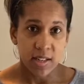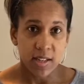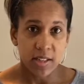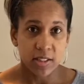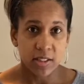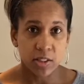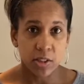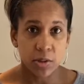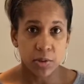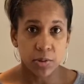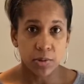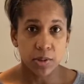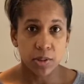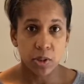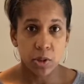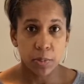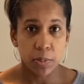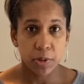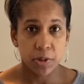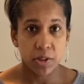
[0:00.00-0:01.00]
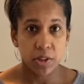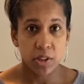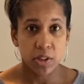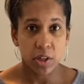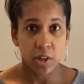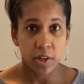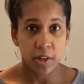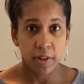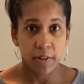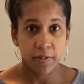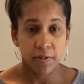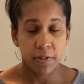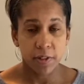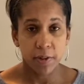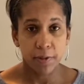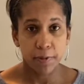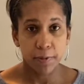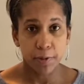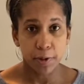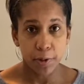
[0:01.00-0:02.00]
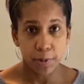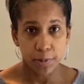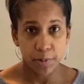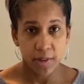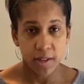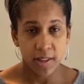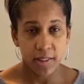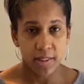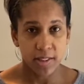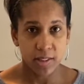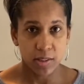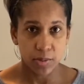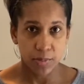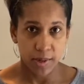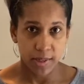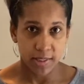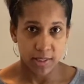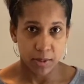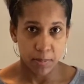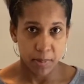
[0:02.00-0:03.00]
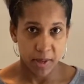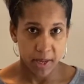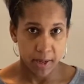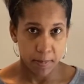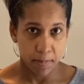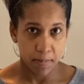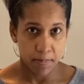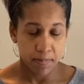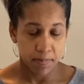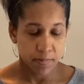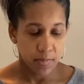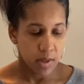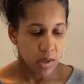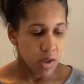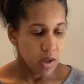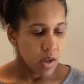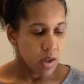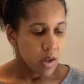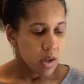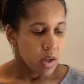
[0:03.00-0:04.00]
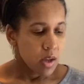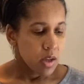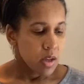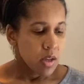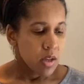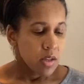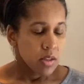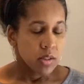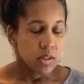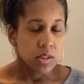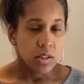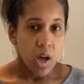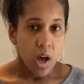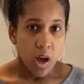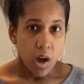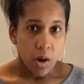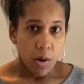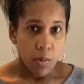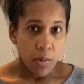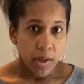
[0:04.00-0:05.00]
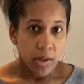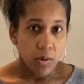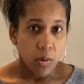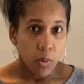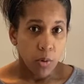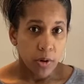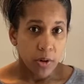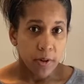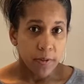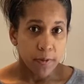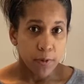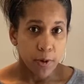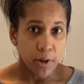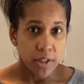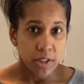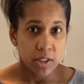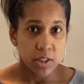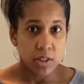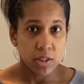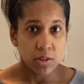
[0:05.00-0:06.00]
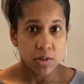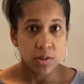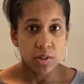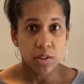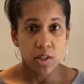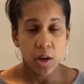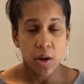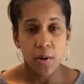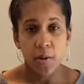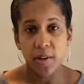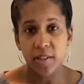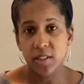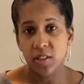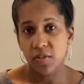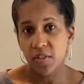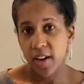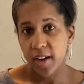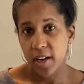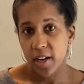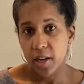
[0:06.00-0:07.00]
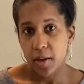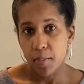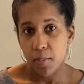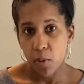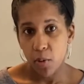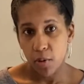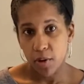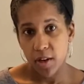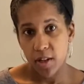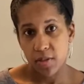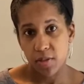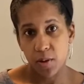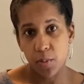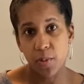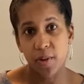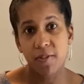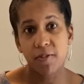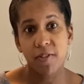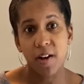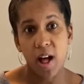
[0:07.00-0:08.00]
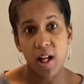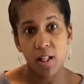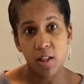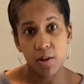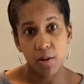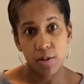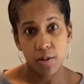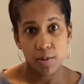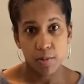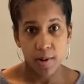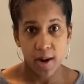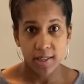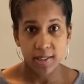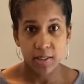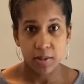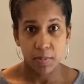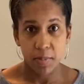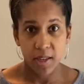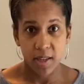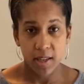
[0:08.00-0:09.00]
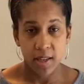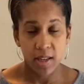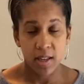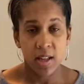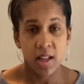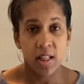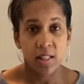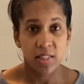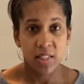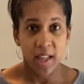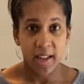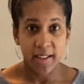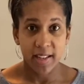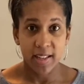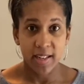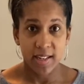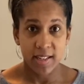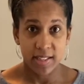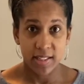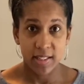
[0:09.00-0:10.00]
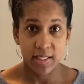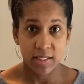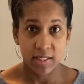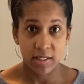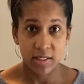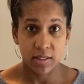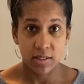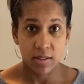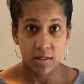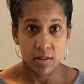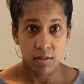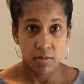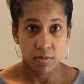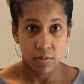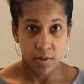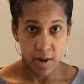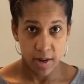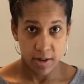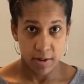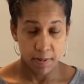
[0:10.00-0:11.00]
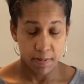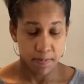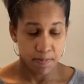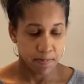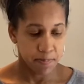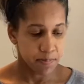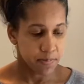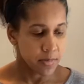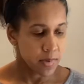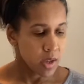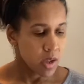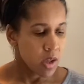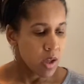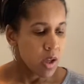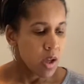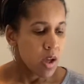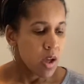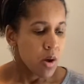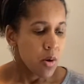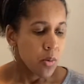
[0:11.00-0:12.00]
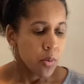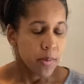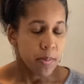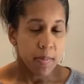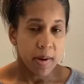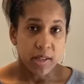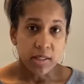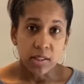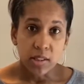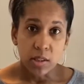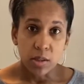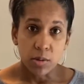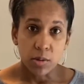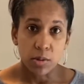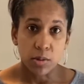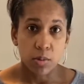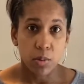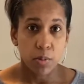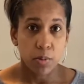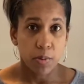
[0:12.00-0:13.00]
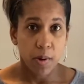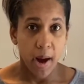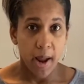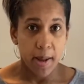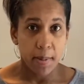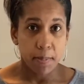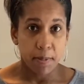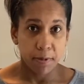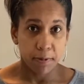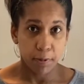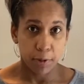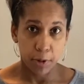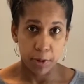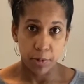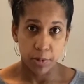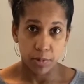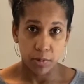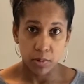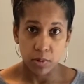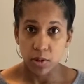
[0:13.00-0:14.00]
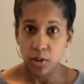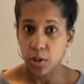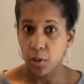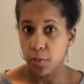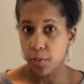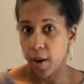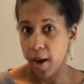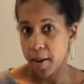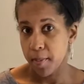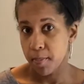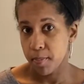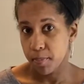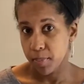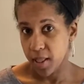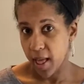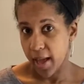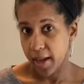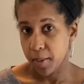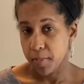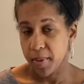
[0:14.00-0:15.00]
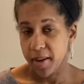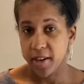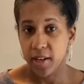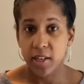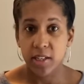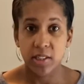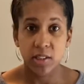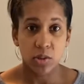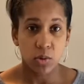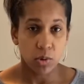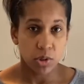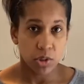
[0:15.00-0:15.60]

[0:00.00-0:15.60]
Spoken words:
is used to preserve the fruit in this recipe. So So, in order for it to do so, it's very important that we follow the recipe like it is written. We must use ripe fruit, so ripe blackberries or